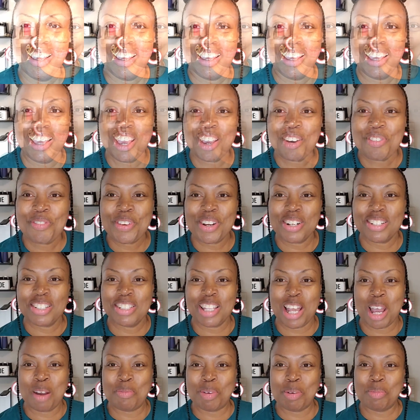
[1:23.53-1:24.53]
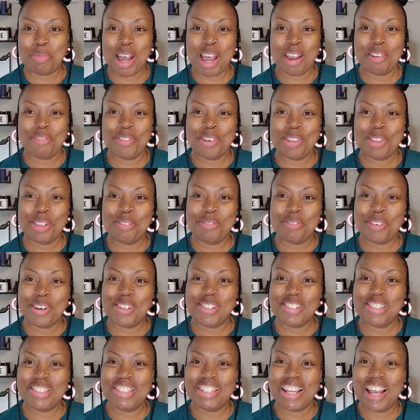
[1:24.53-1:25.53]
if you're stopping by for the
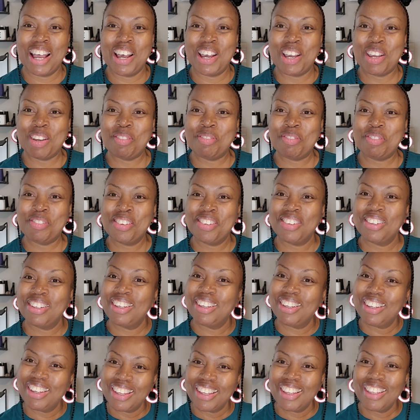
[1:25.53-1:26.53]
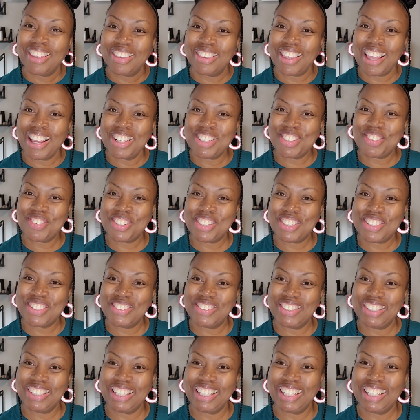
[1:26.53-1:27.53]
first time, thanks for
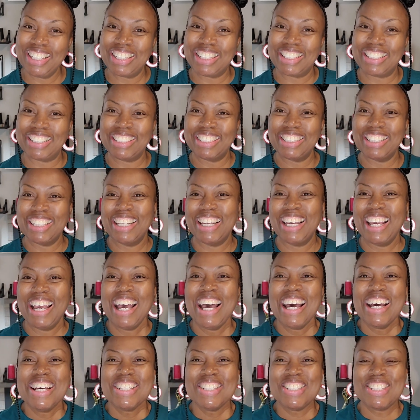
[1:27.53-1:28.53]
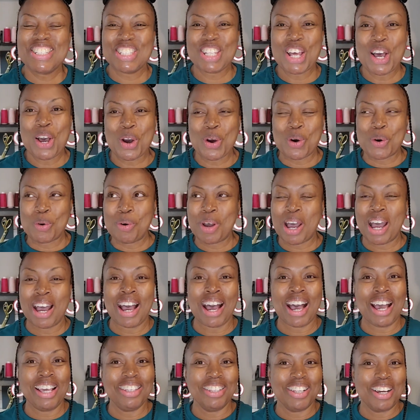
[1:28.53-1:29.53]
tuning in. So,
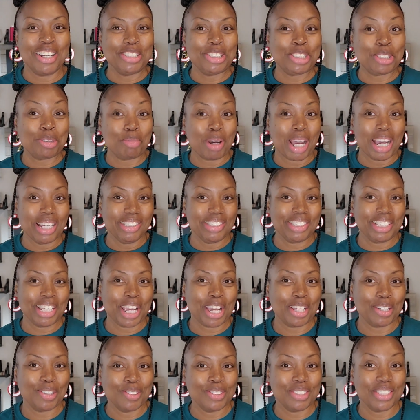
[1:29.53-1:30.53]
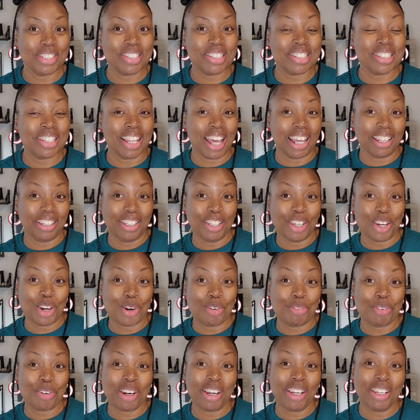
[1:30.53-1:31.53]
I launched my channel just slightly
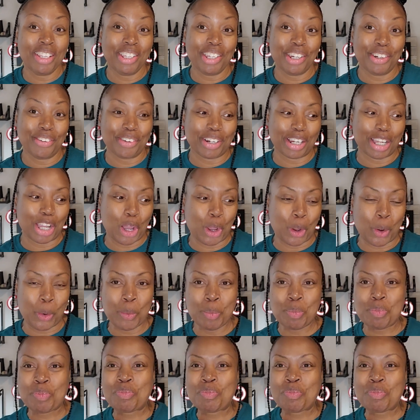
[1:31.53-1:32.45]
over a year ago.